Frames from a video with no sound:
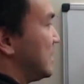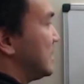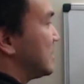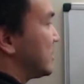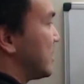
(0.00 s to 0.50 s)

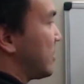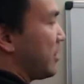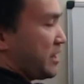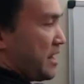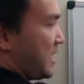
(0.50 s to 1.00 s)
0
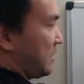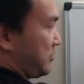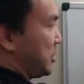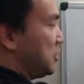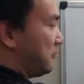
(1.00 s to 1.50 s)
and
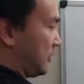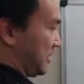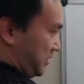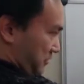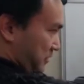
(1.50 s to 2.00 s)
-2 for
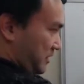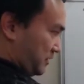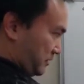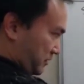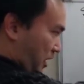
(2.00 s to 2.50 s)
this.
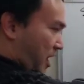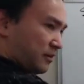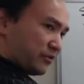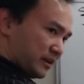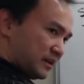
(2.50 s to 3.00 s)
This
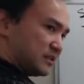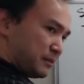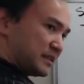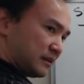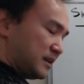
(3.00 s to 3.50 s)
column right here is
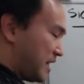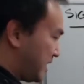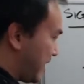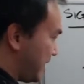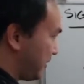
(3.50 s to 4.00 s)
basically
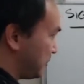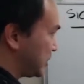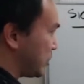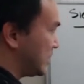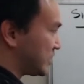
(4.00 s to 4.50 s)
indicating
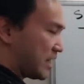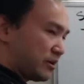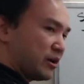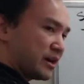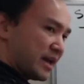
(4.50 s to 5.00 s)
between
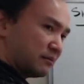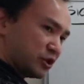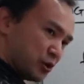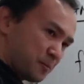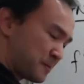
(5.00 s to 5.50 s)
0 and
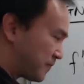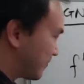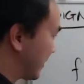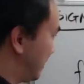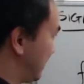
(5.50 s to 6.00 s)
-2,
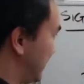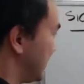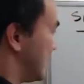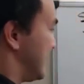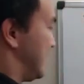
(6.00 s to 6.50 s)

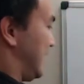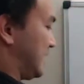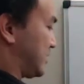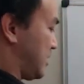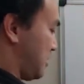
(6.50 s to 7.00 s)
okay?
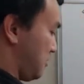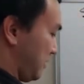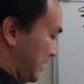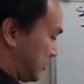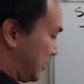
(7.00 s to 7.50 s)
And so
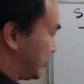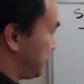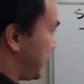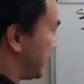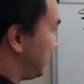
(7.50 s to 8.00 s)
as long as
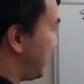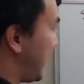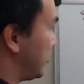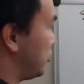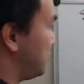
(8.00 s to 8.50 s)
you pick a
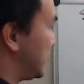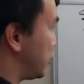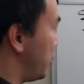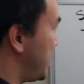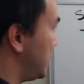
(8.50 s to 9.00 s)
value
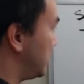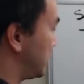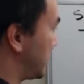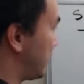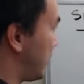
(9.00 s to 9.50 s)
between
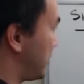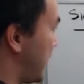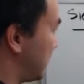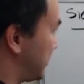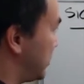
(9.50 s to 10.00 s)
0 and
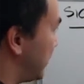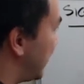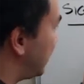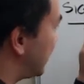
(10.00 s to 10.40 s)
-2, even